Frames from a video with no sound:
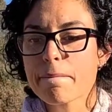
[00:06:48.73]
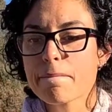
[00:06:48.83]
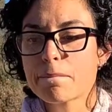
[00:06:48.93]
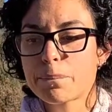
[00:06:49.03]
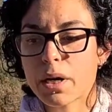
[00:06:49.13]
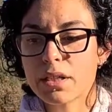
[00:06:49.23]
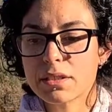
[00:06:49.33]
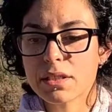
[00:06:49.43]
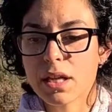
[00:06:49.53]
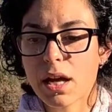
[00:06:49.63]

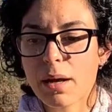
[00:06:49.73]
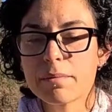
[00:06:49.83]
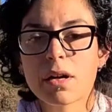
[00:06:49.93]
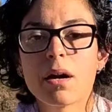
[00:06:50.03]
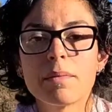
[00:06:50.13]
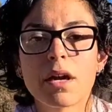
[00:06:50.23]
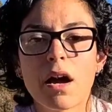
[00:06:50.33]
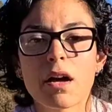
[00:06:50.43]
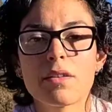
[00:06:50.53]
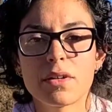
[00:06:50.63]
but I'm coming
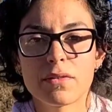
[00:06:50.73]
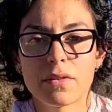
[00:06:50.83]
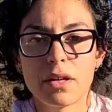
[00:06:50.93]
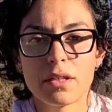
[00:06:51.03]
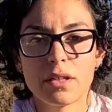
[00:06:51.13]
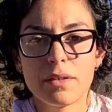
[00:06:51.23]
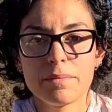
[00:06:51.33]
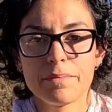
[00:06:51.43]
out of it finally,